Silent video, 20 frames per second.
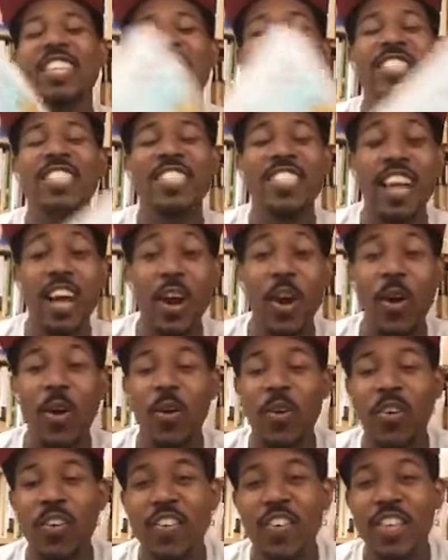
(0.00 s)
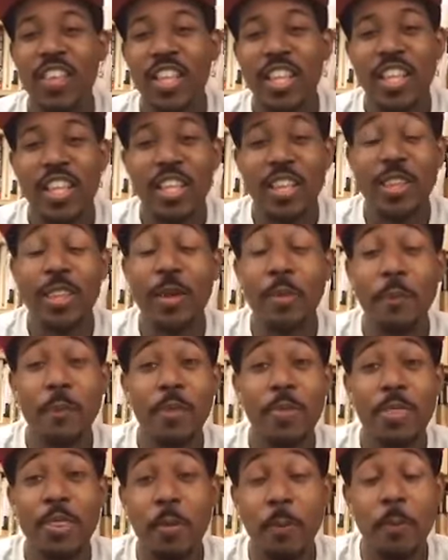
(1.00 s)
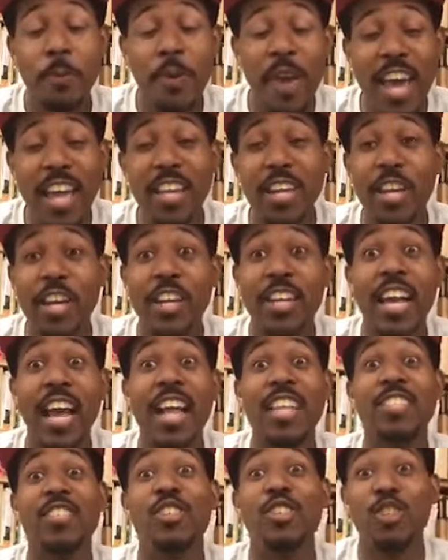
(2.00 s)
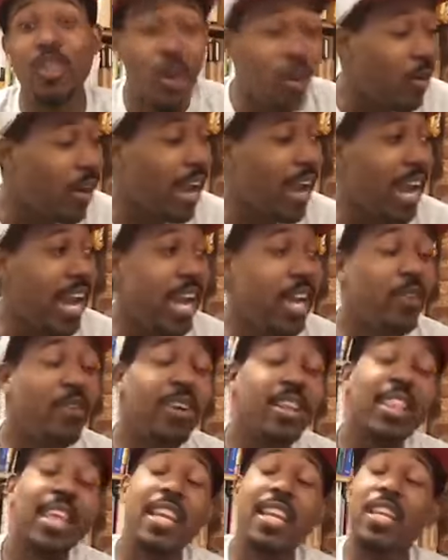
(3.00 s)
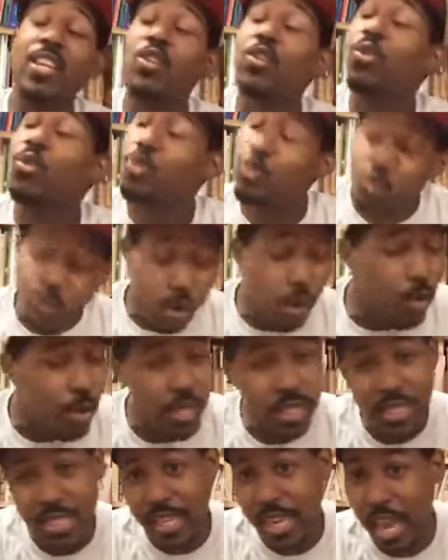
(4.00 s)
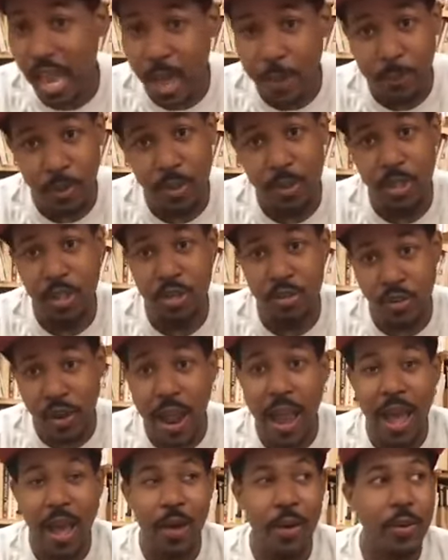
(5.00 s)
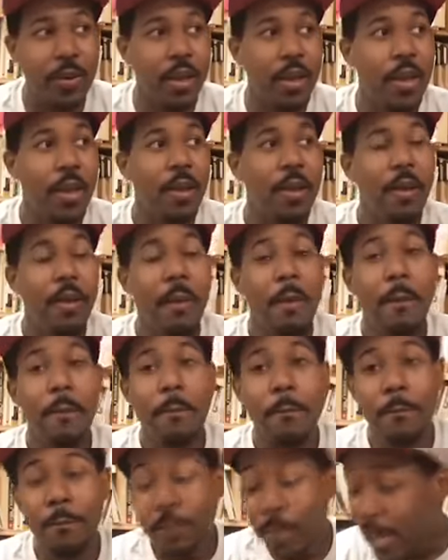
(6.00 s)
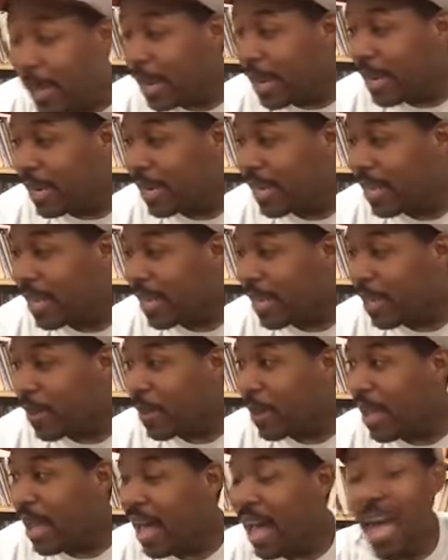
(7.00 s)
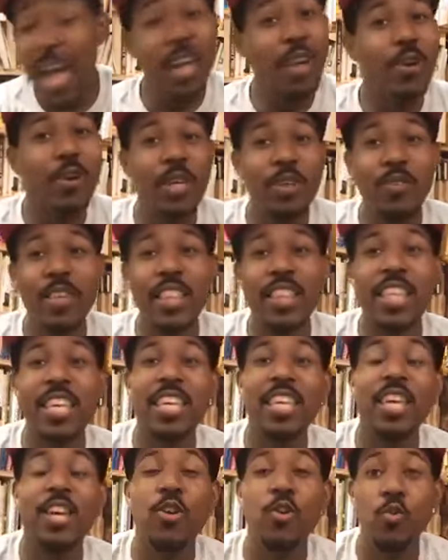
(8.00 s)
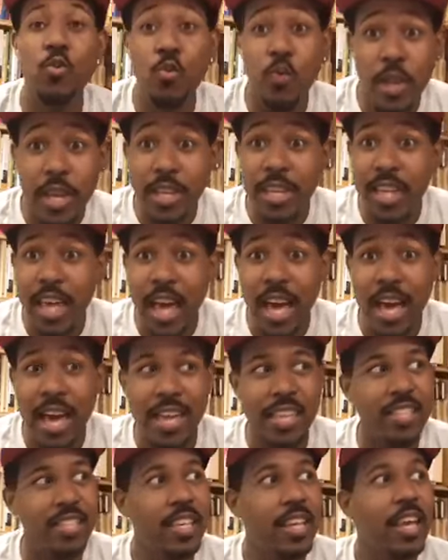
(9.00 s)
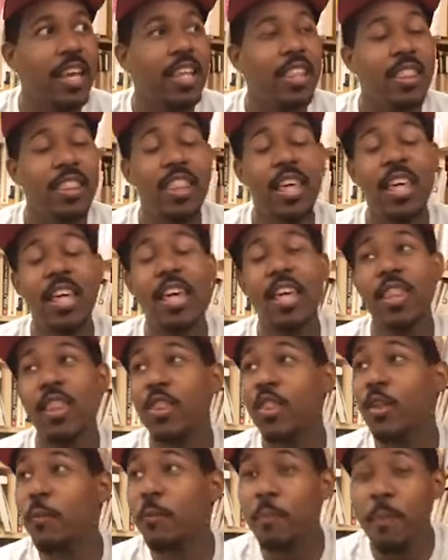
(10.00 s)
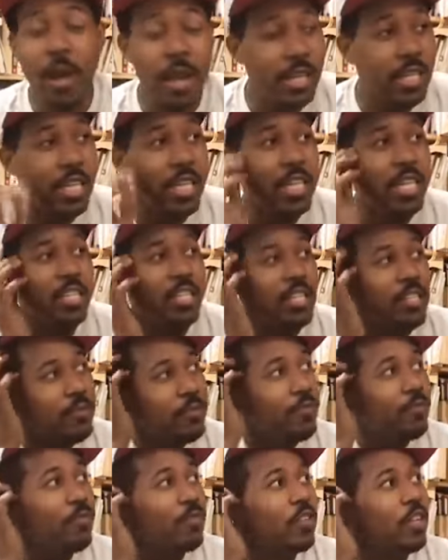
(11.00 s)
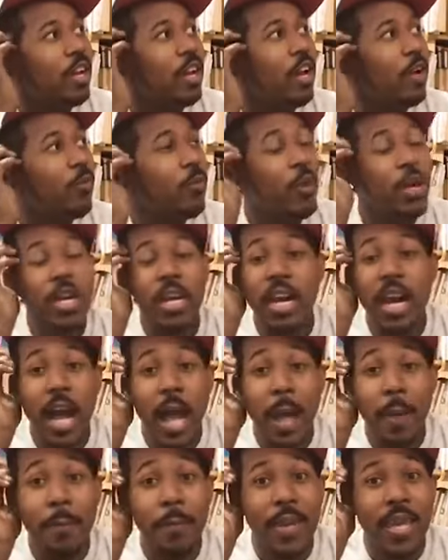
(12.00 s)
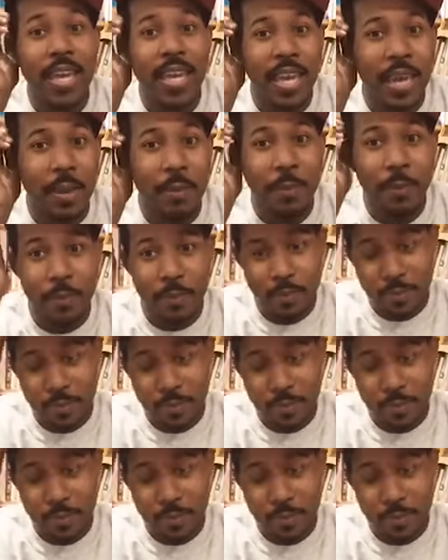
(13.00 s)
So, the peddler got so angry that he threw his cap on the ground. But I don't even think he realized that the monkeys would copy him.